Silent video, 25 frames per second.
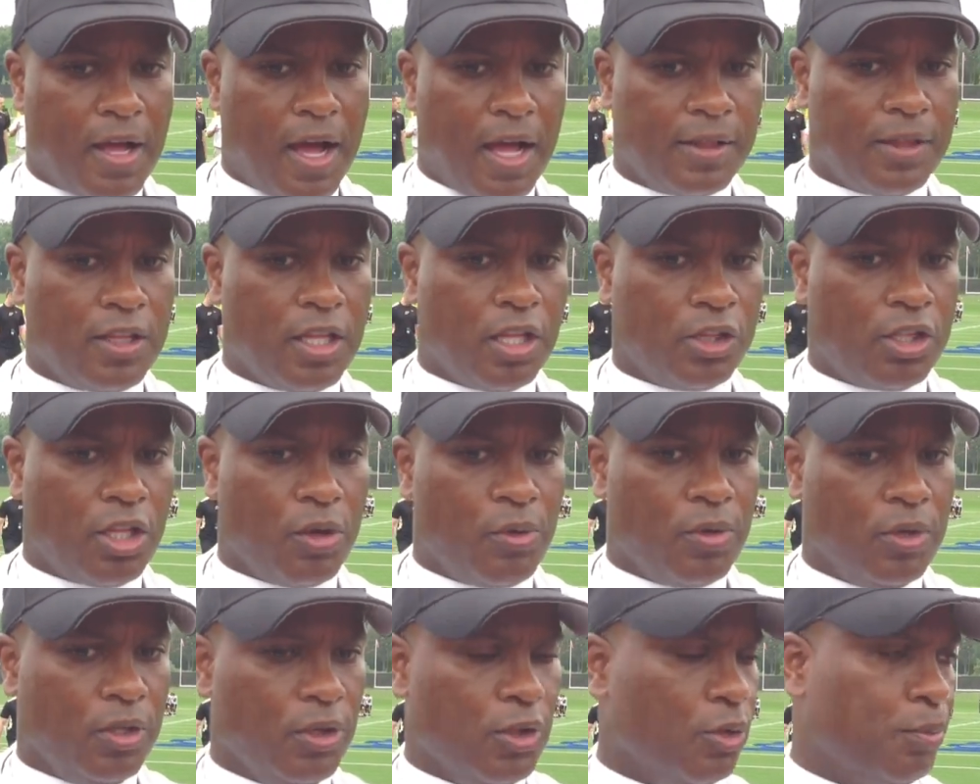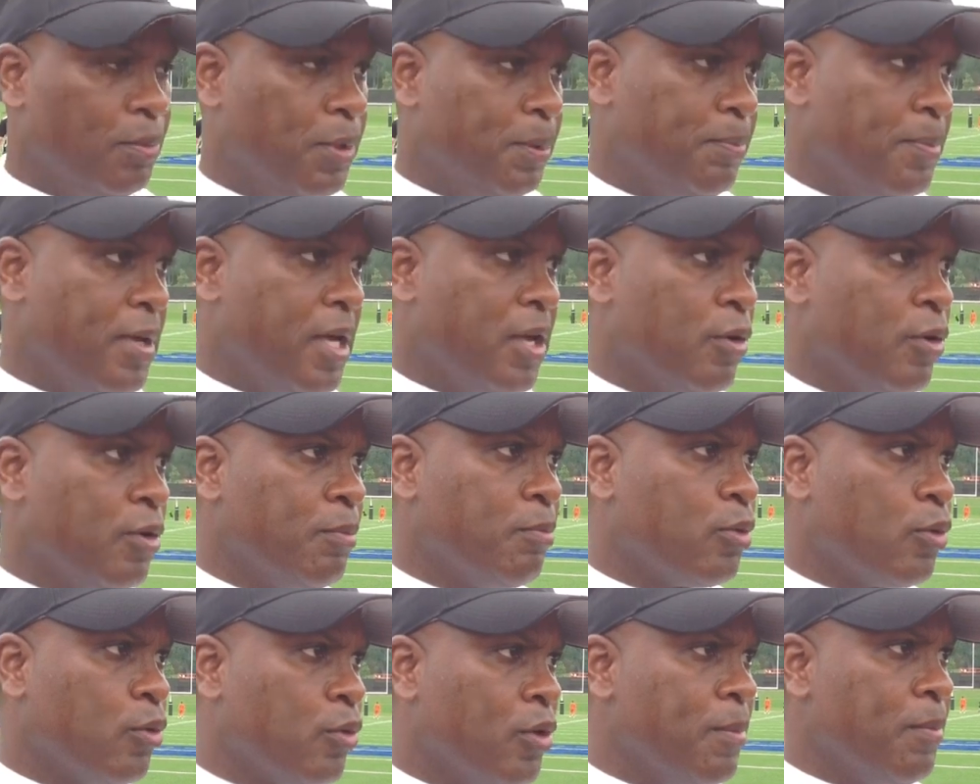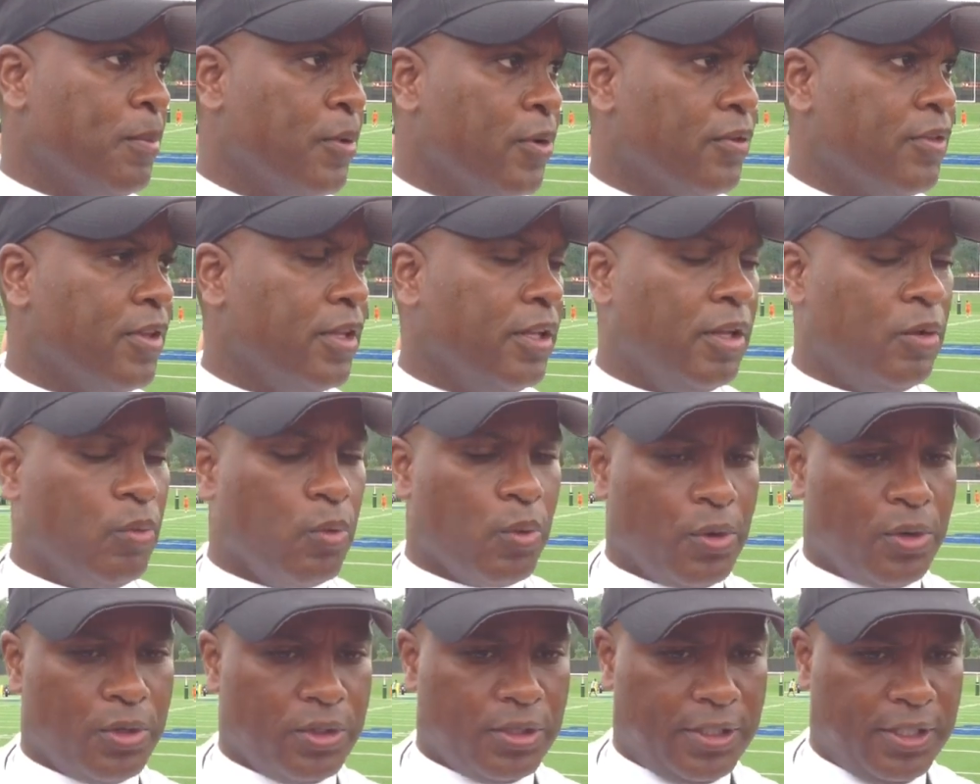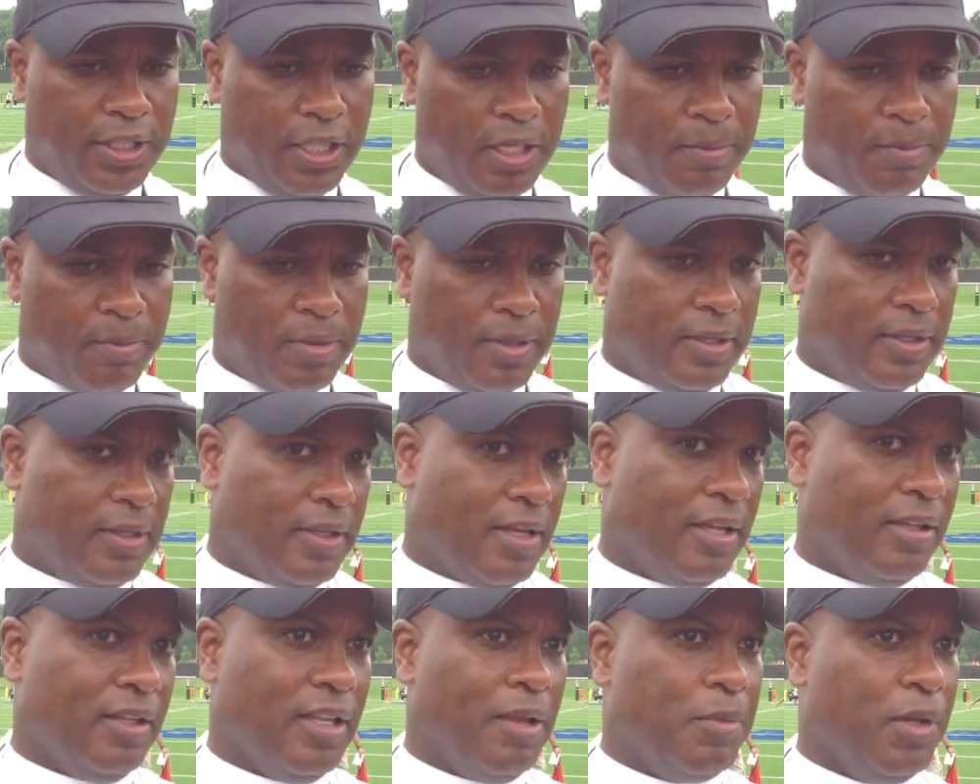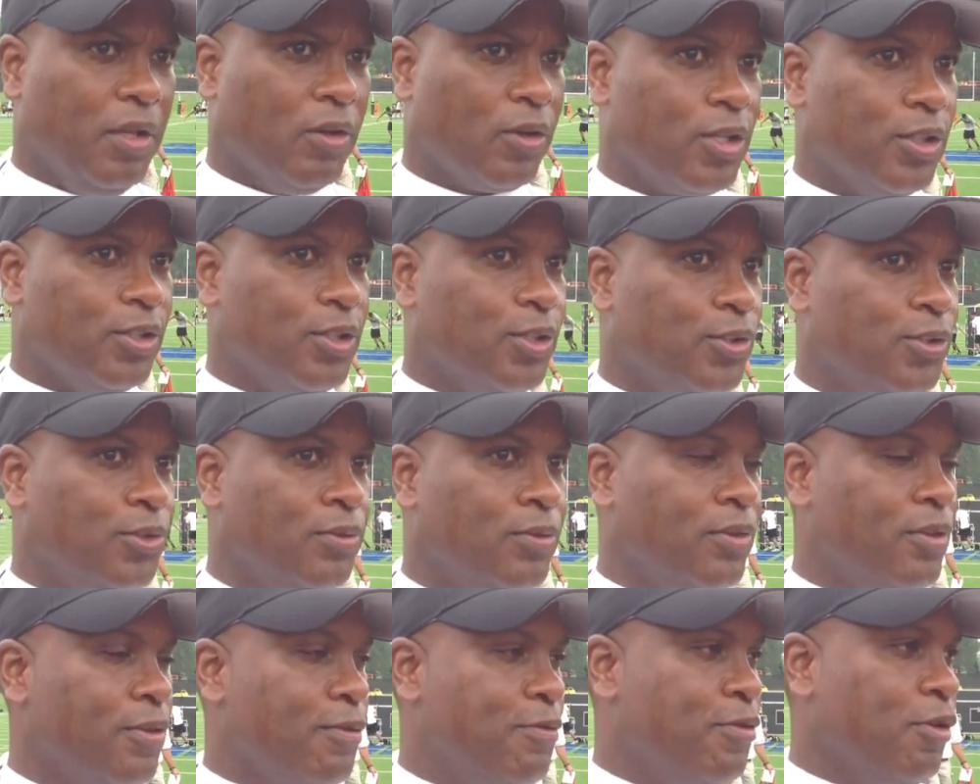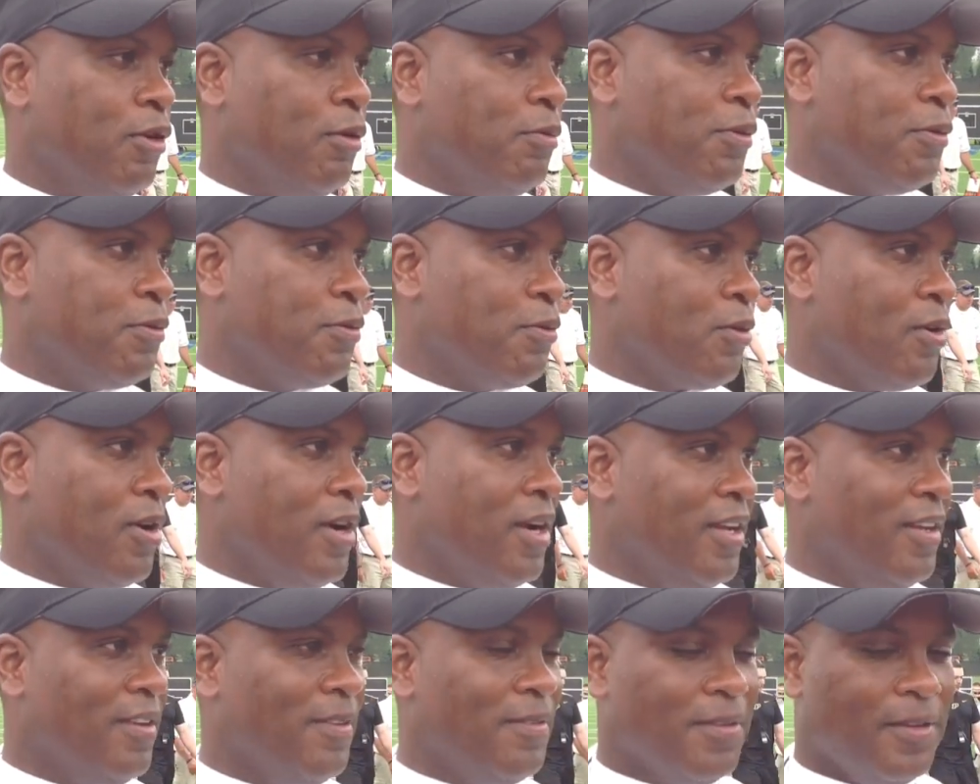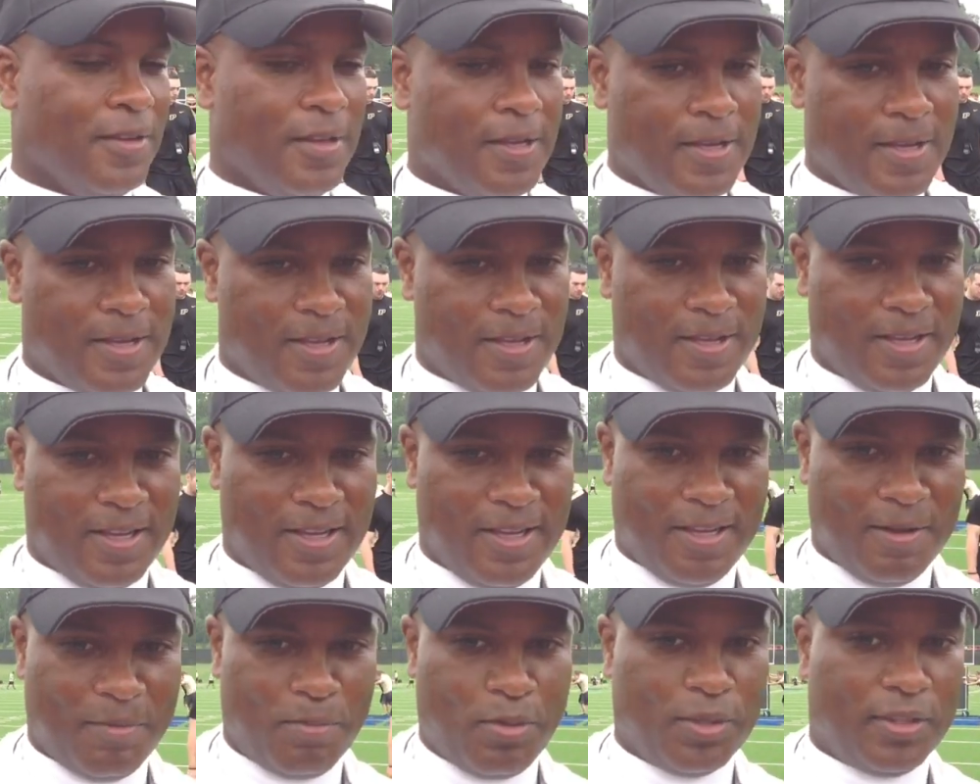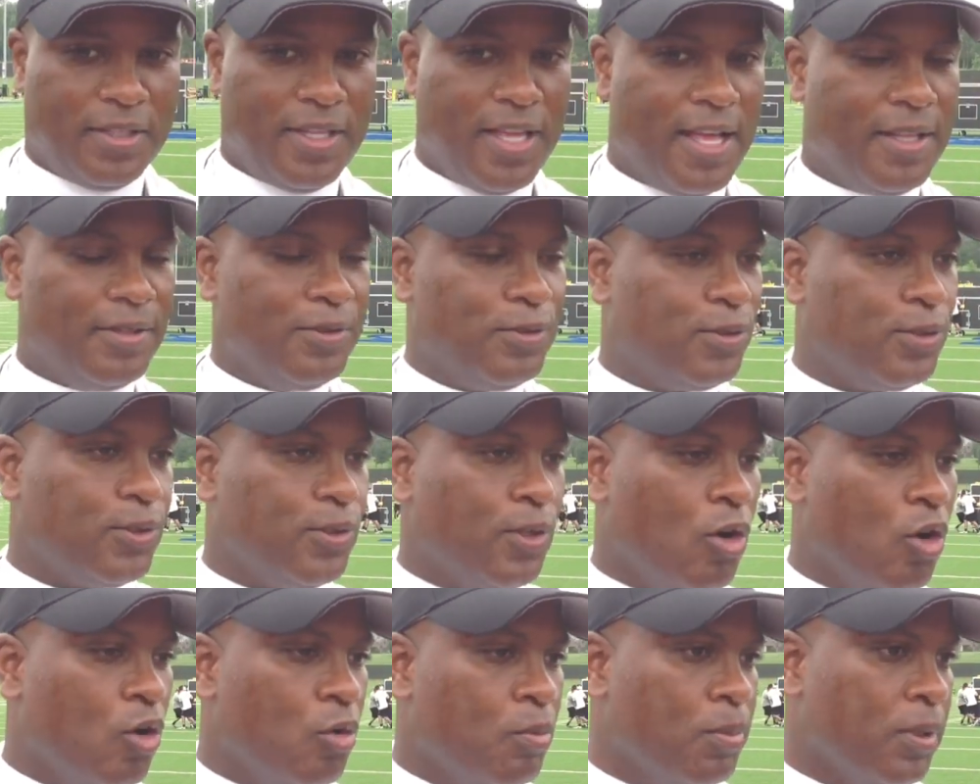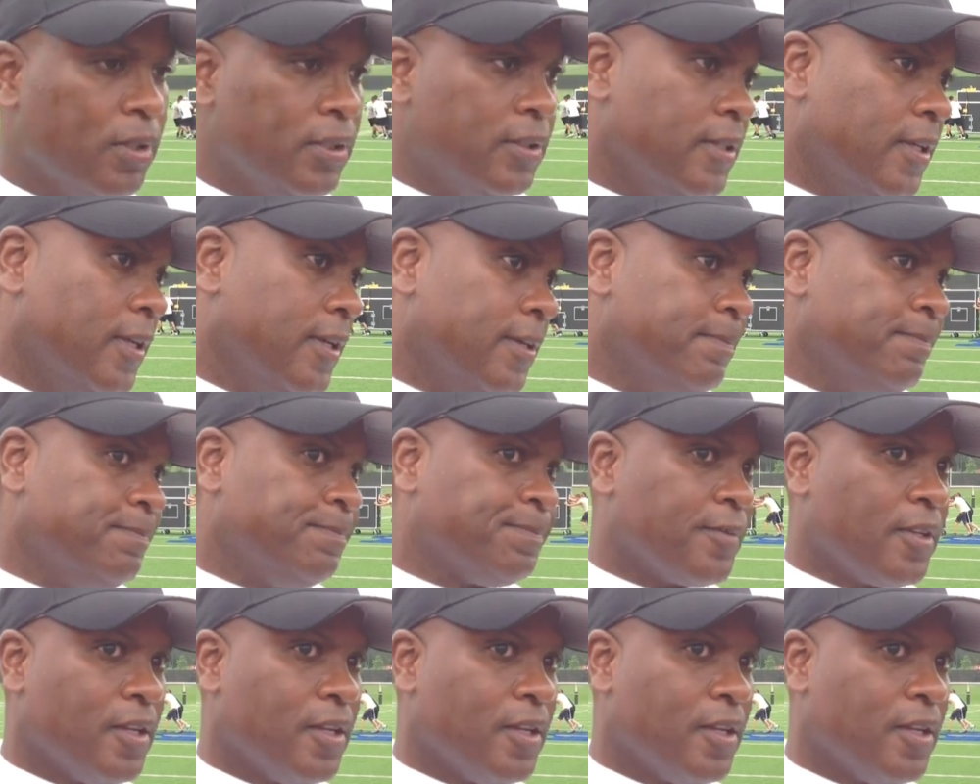I thought they were a little bit better in perimeter than they were in team, but let me look at the film before I put that in stone, but